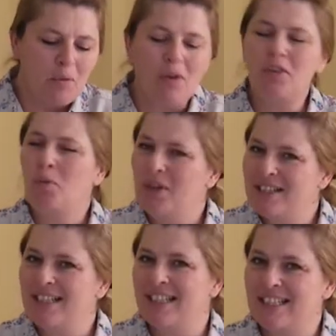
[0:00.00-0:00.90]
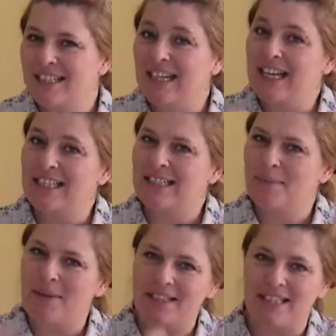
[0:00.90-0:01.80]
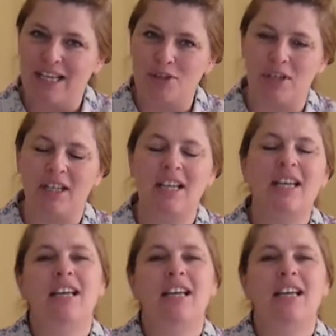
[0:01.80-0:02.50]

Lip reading: Well, the reason is the customization.